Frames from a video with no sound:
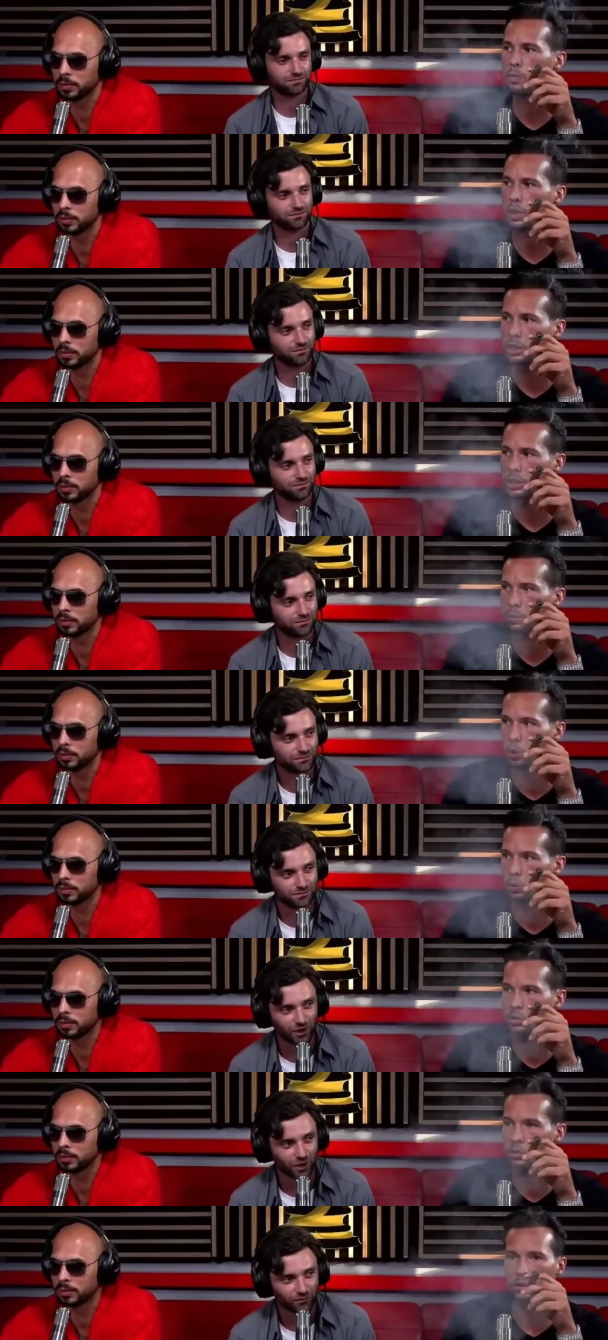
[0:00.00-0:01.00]

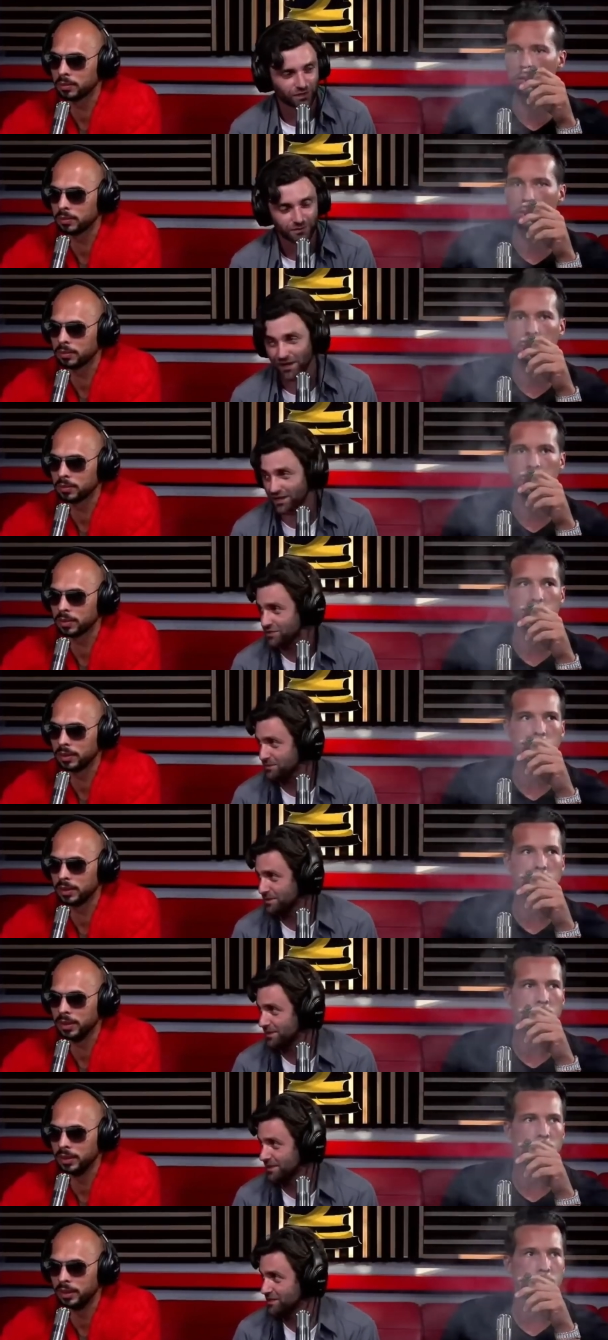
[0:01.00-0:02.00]
Speaker 1: Esports. Not very much, to
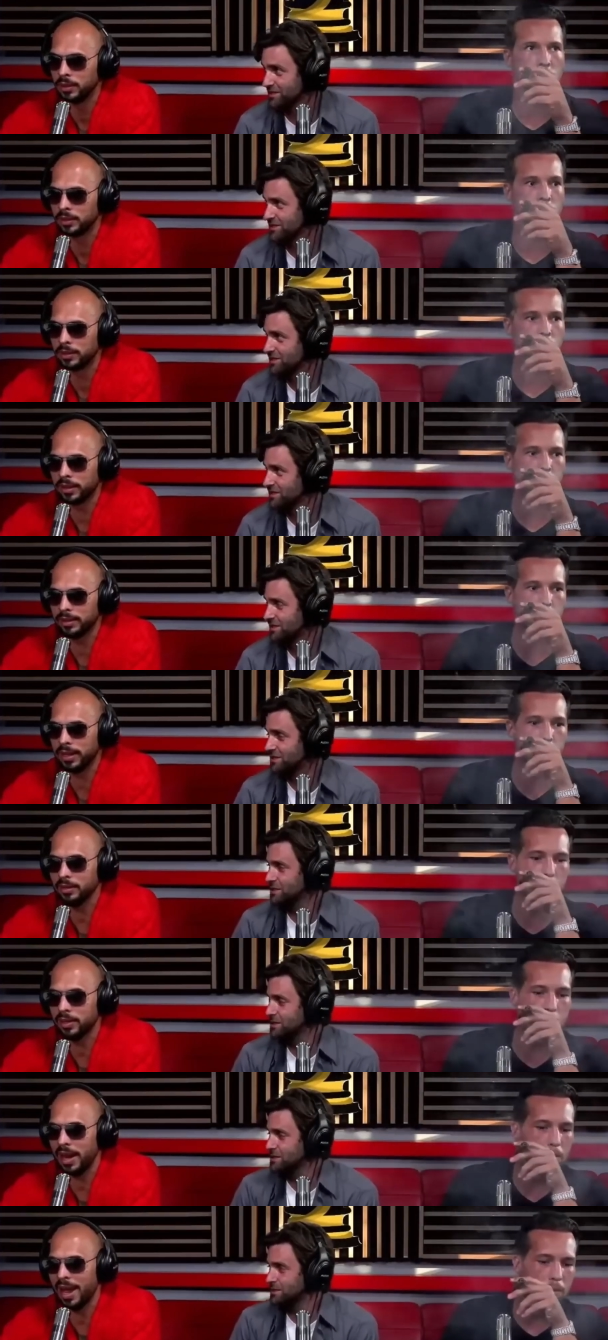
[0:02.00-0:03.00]
be honest. T tell
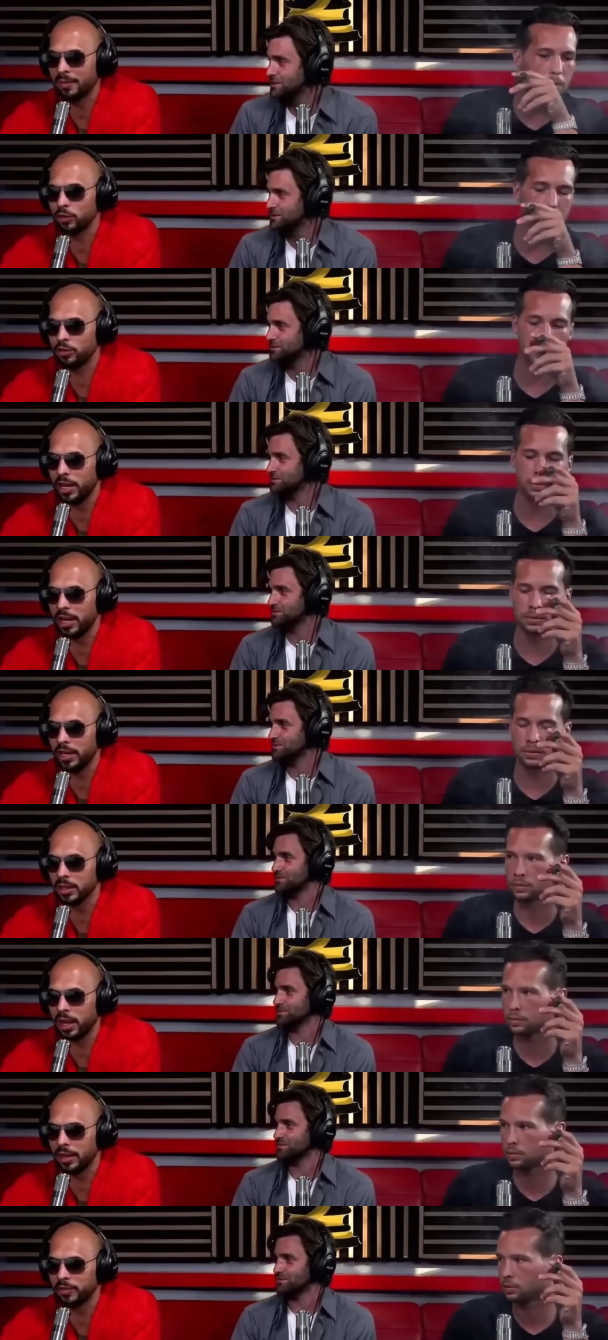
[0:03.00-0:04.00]
us an average day in
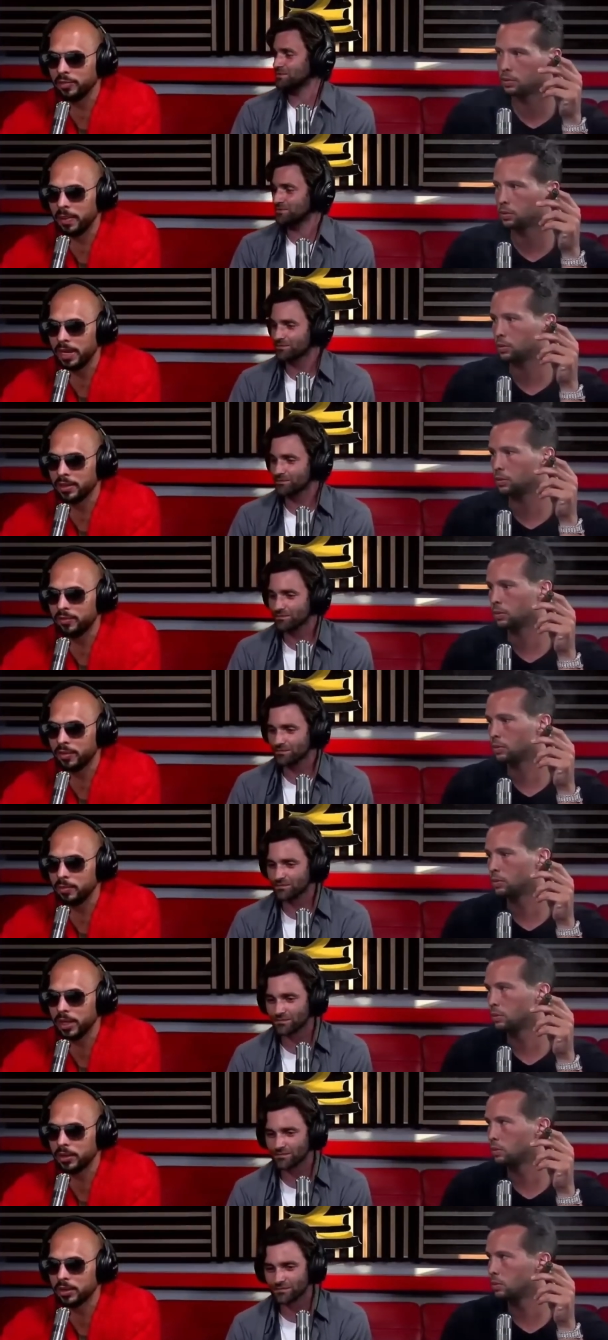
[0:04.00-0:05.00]
the life of Matt, the
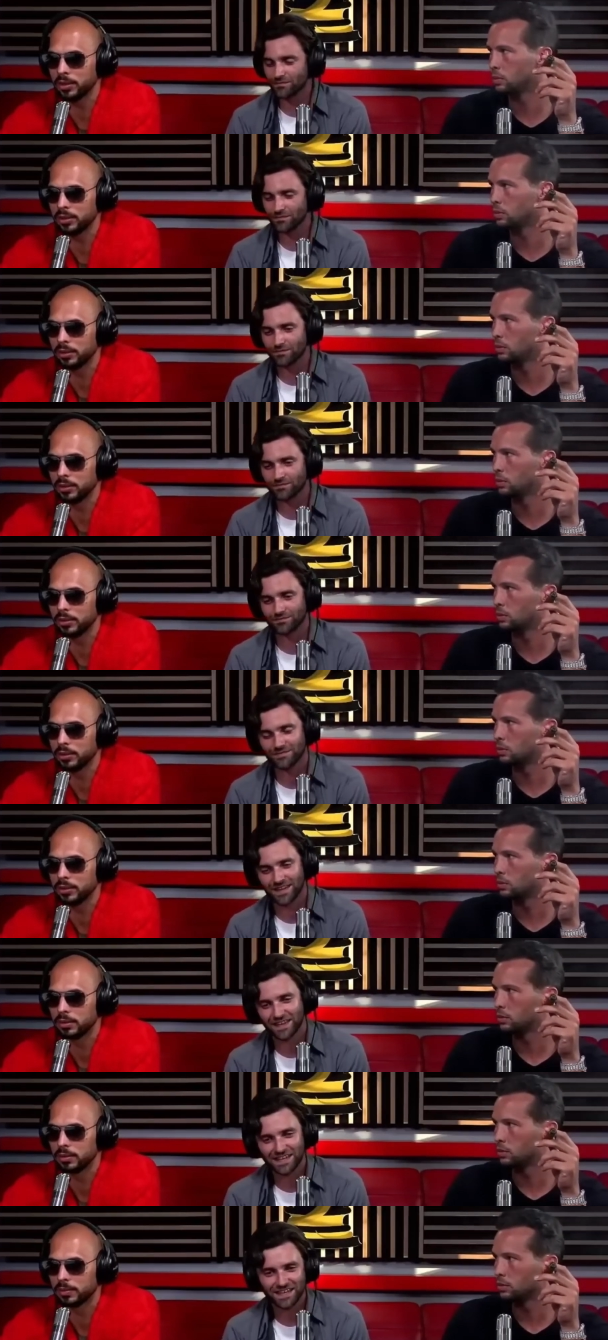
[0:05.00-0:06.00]
Speaker 2: filmmaker
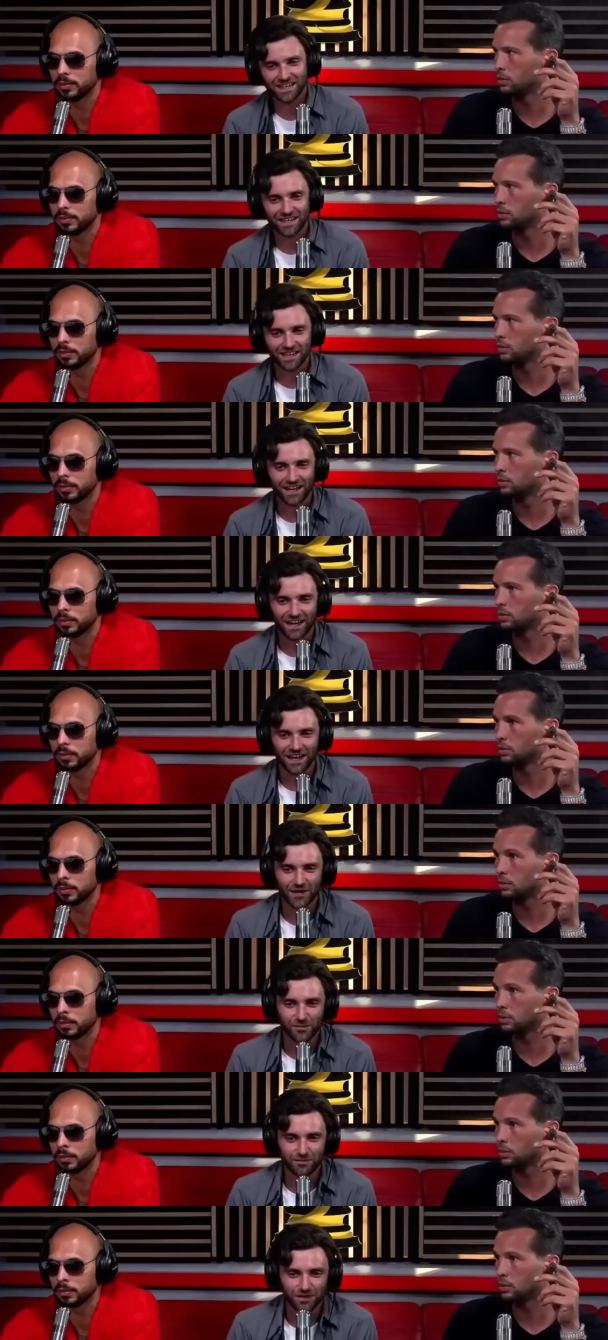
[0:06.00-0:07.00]

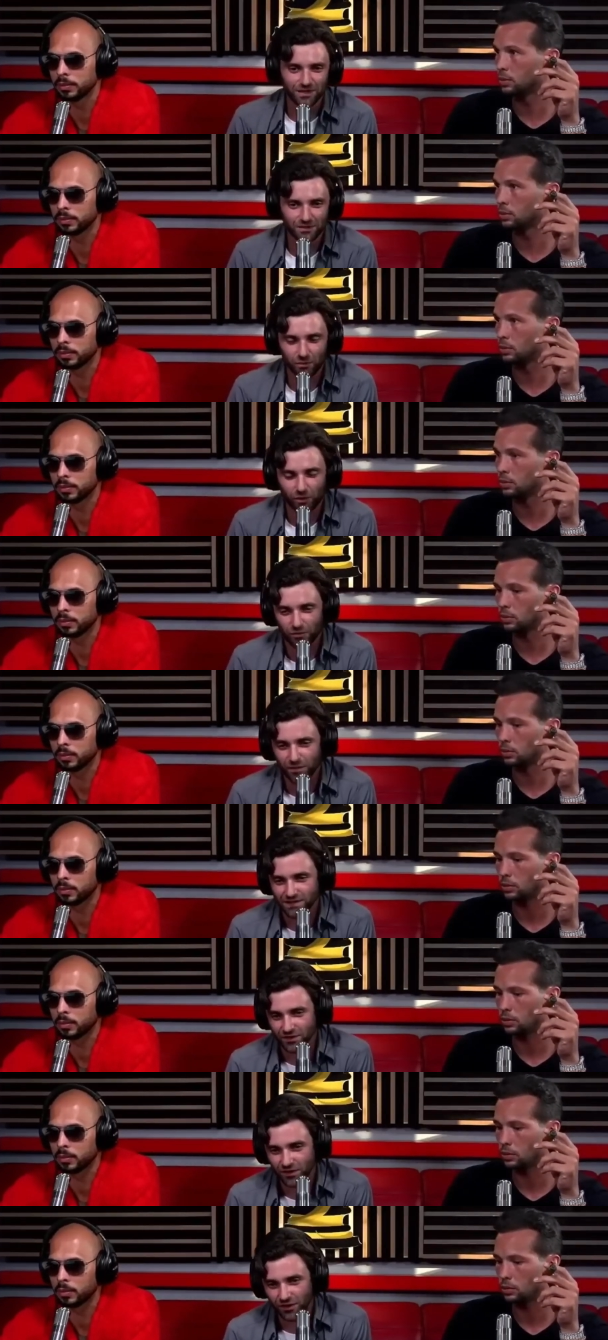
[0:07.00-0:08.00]
Speaker 1: um, walk my
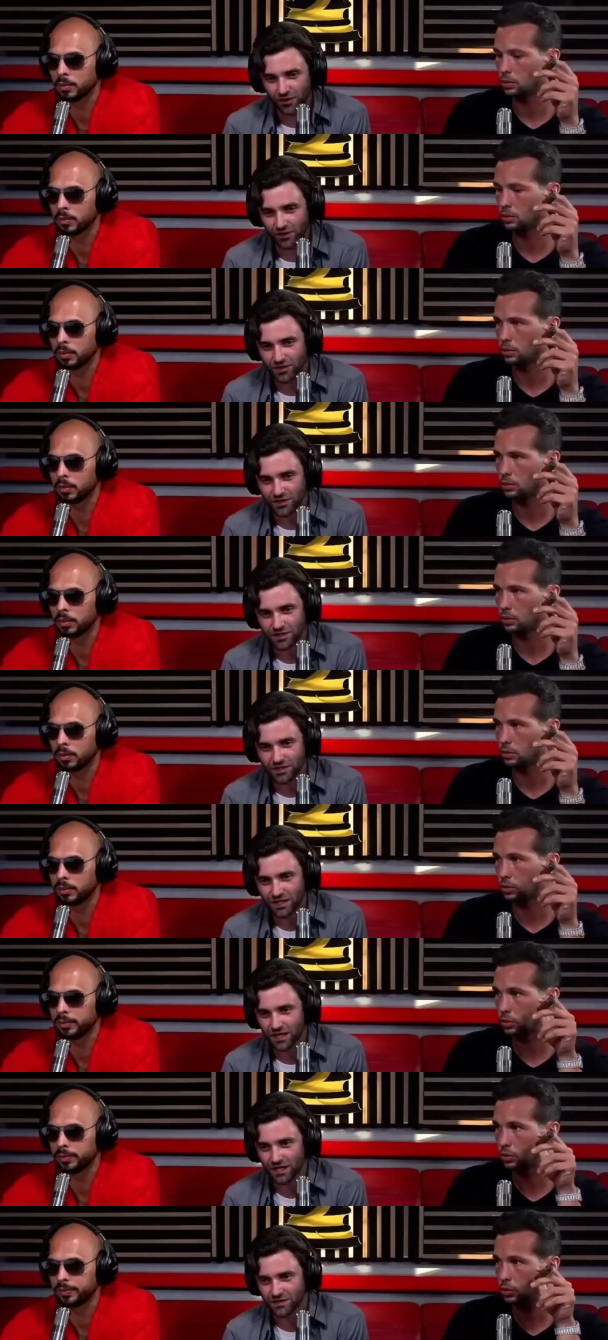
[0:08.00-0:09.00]
dog,
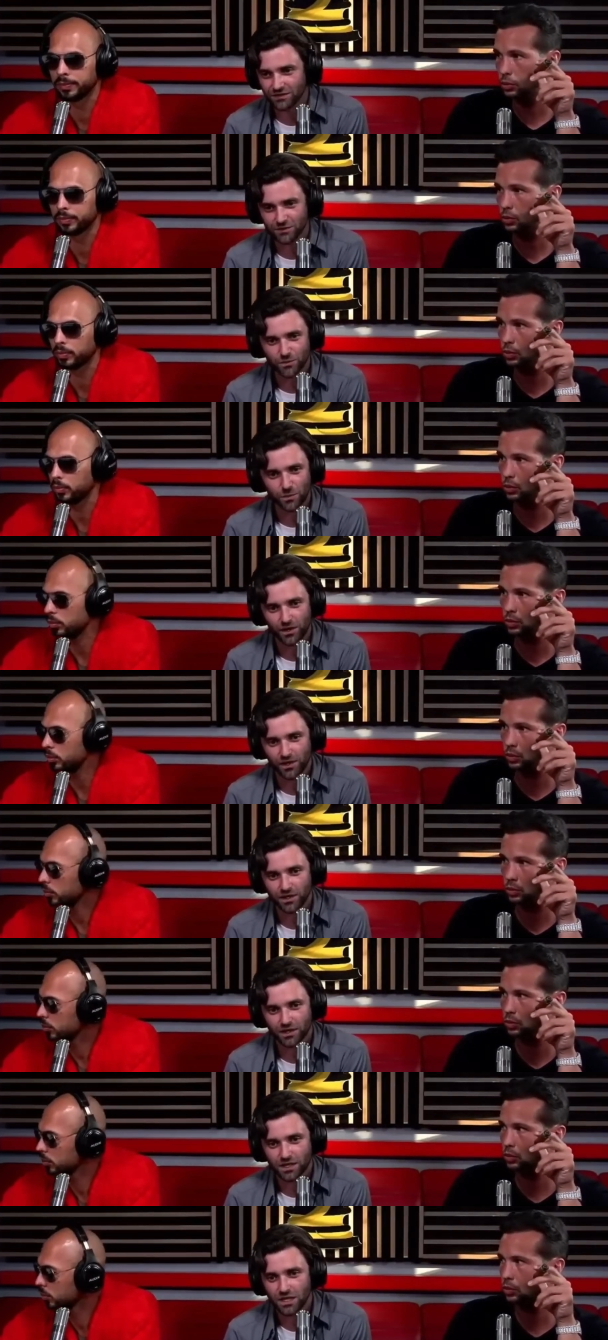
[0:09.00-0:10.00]
uh, do
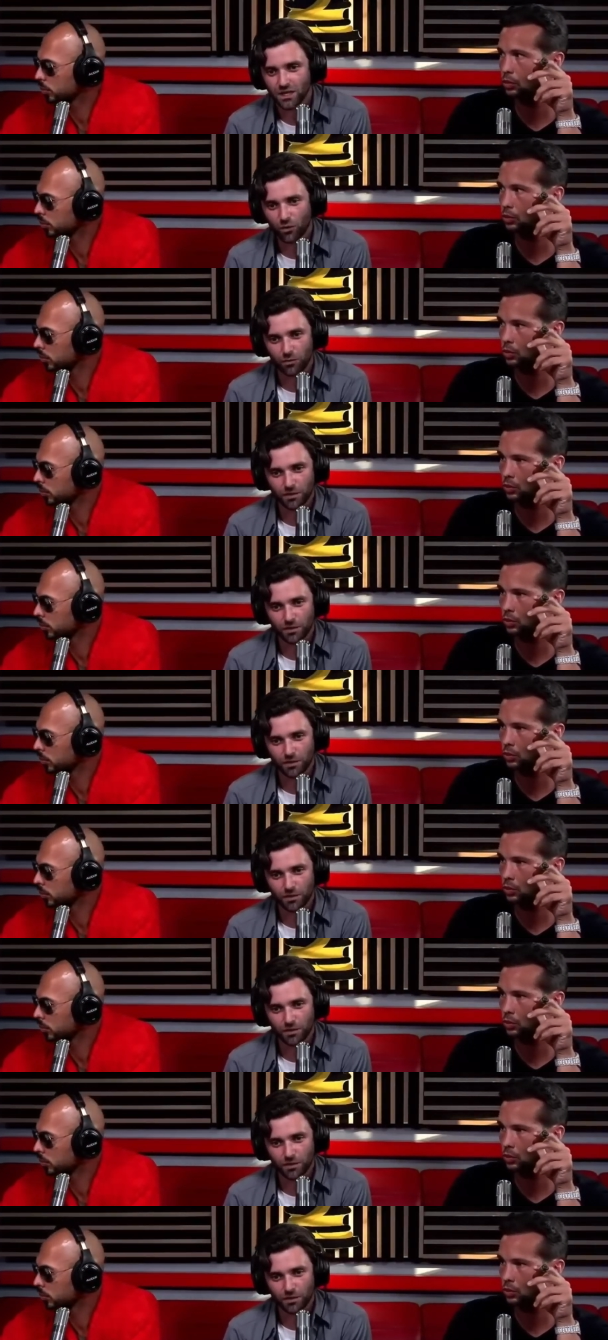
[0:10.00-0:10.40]
work, walk